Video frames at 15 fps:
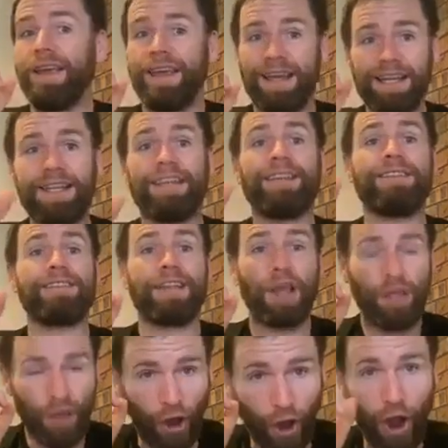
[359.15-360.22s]
It is
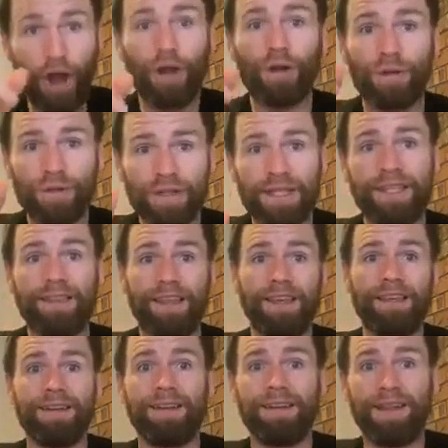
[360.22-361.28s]
the only
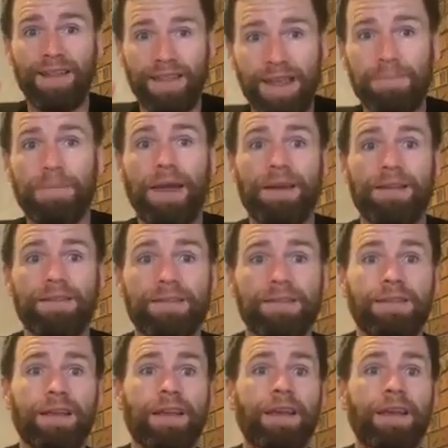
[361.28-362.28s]
thing that matters.